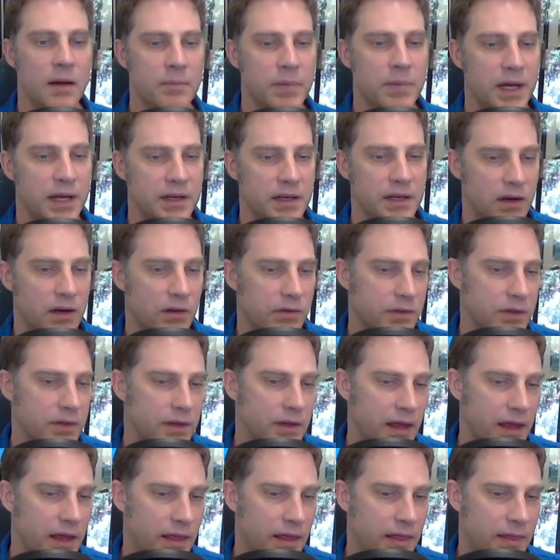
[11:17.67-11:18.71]
But
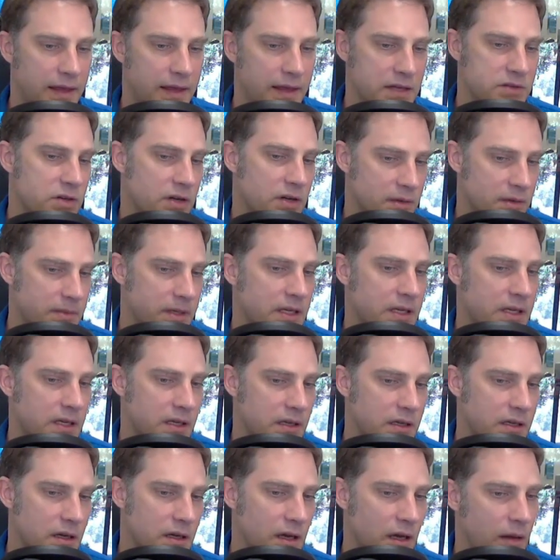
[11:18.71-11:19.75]
these are going to
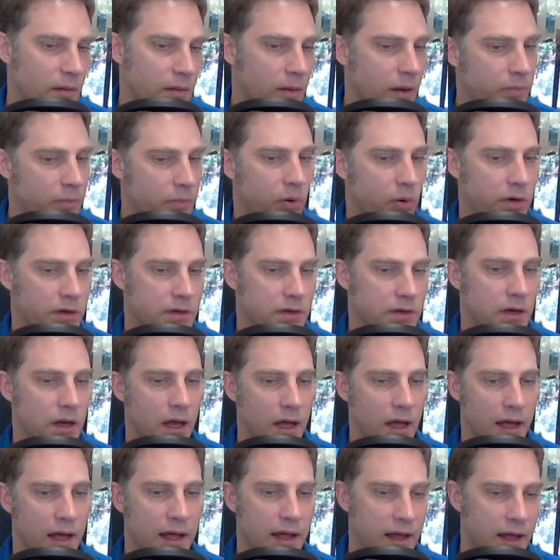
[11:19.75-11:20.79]
be important
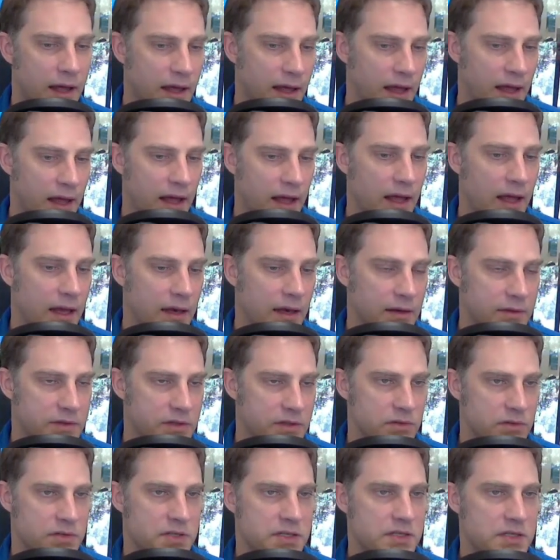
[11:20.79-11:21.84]

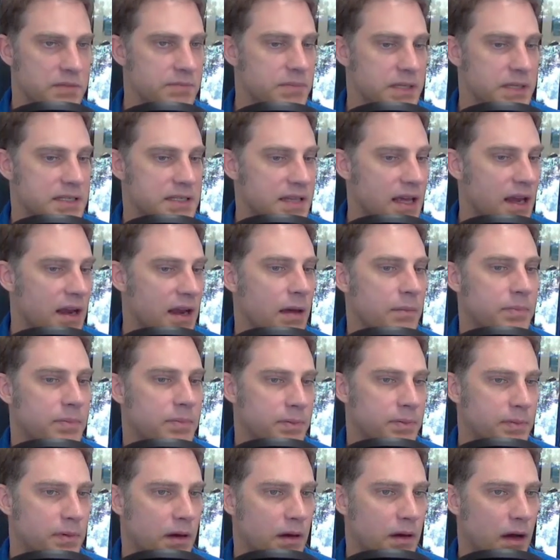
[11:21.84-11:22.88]
to be set up
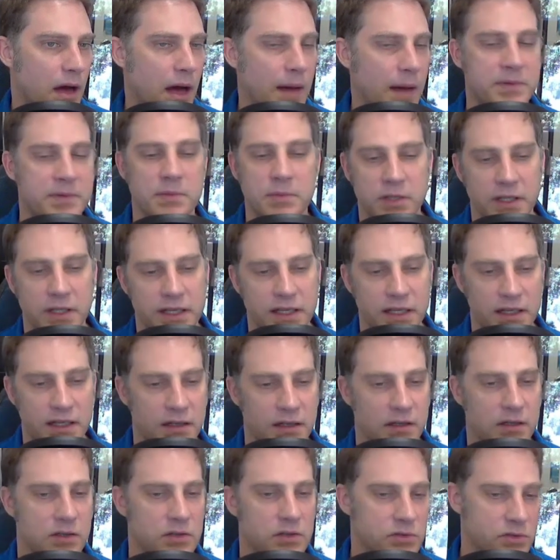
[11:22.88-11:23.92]
optimally.
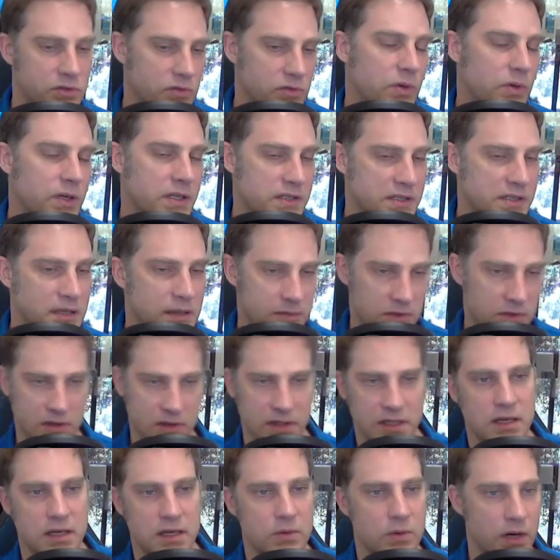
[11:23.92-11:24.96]
You do want some sort
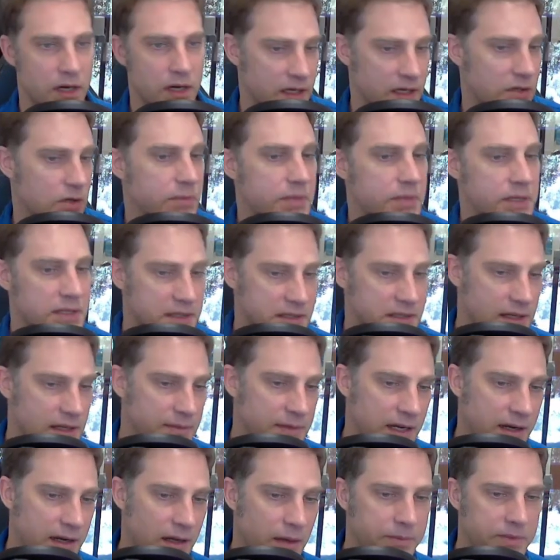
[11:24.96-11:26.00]
of keyword in your business
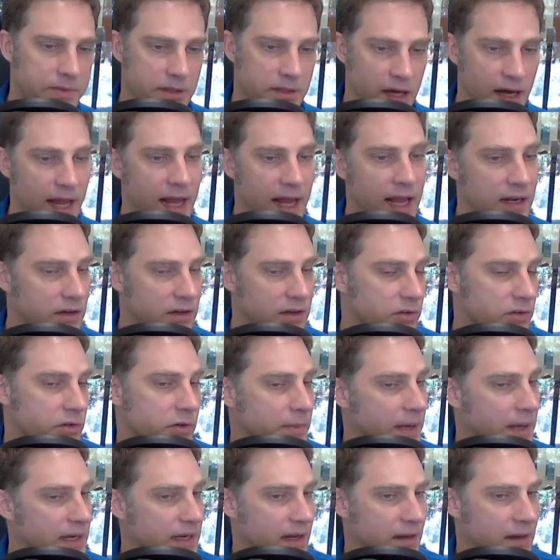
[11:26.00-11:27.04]
name. That helps a lot, and in your
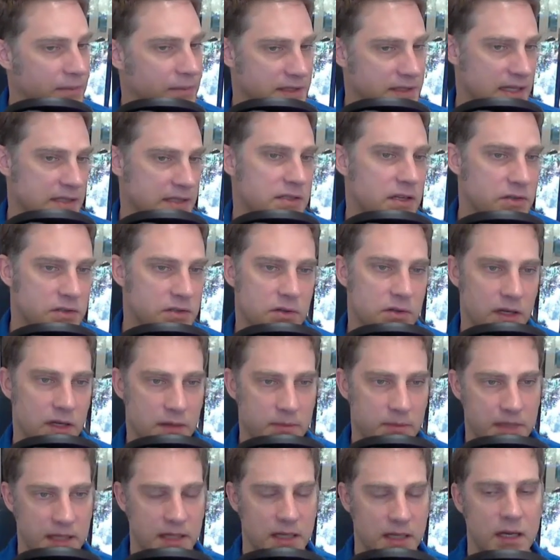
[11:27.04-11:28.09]
domain name, because that's also going
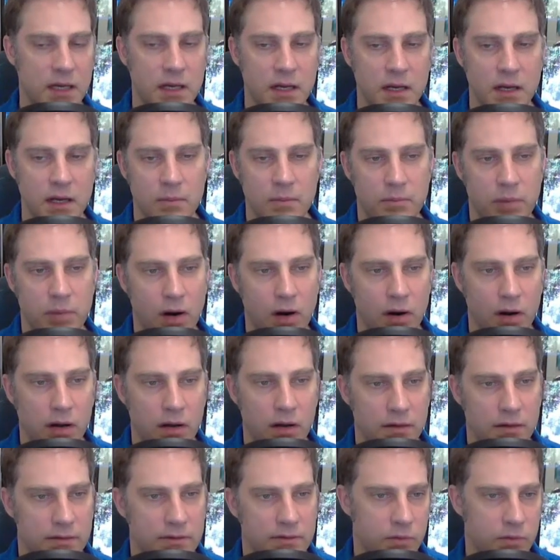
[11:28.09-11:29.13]
to be
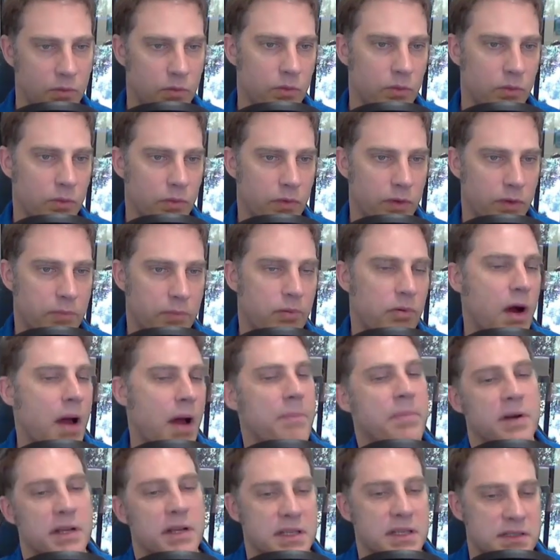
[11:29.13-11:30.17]
part of the
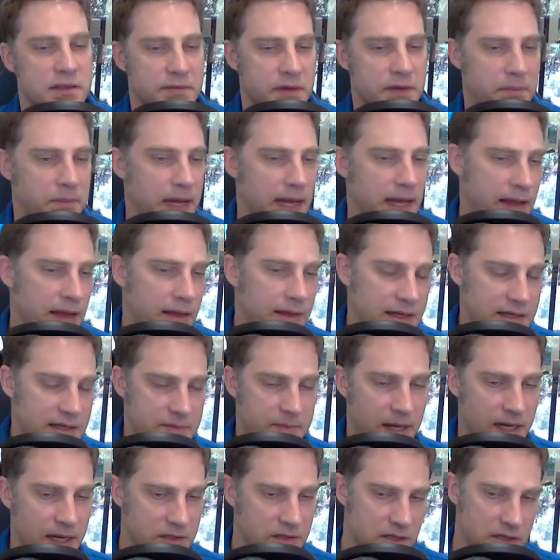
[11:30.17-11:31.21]
properties of these
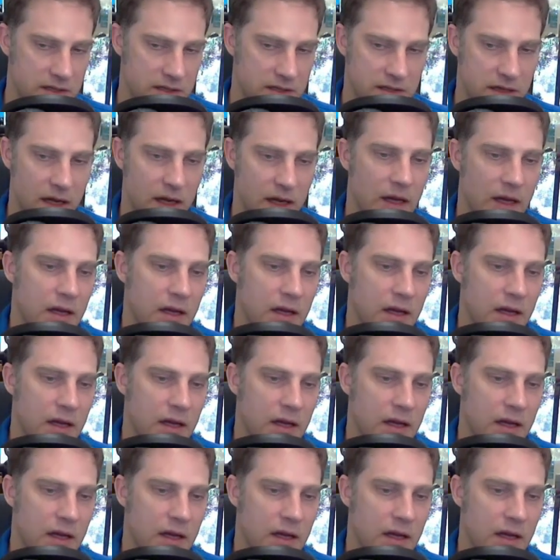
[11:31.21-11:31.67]
pages.